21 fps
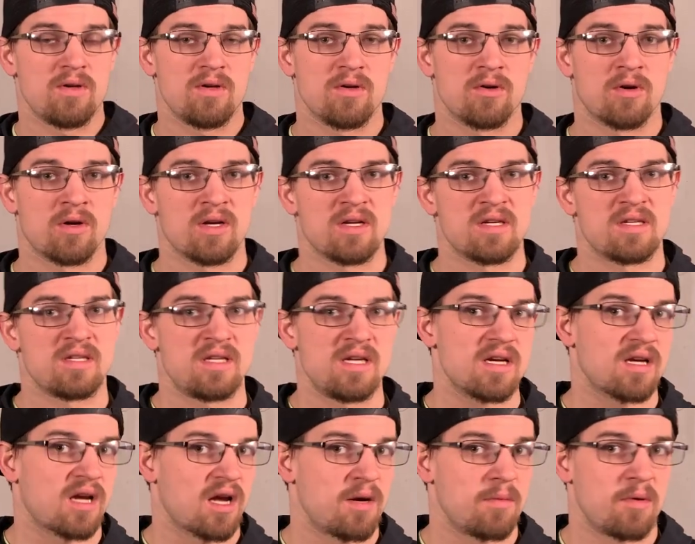You're gonna see
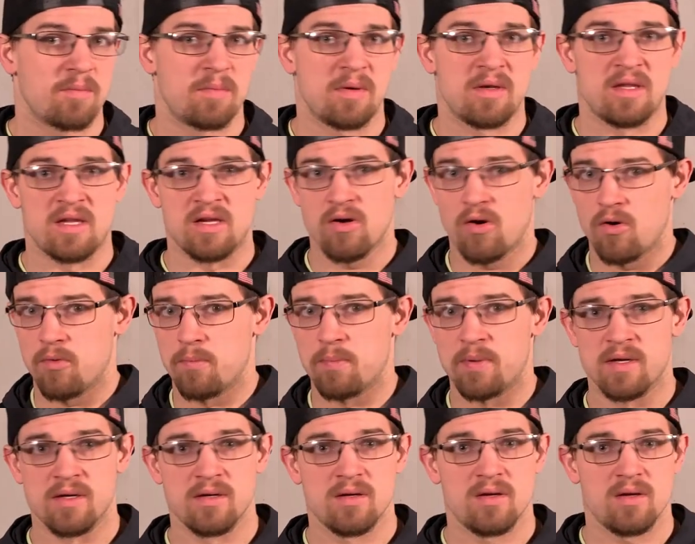it come up in the
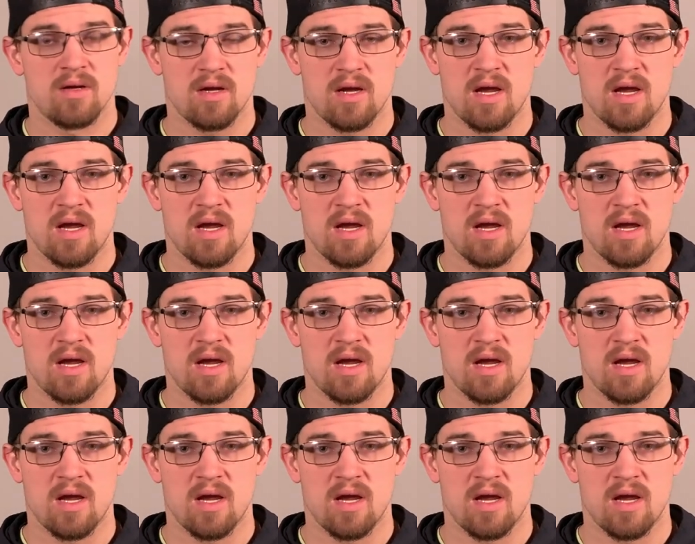open.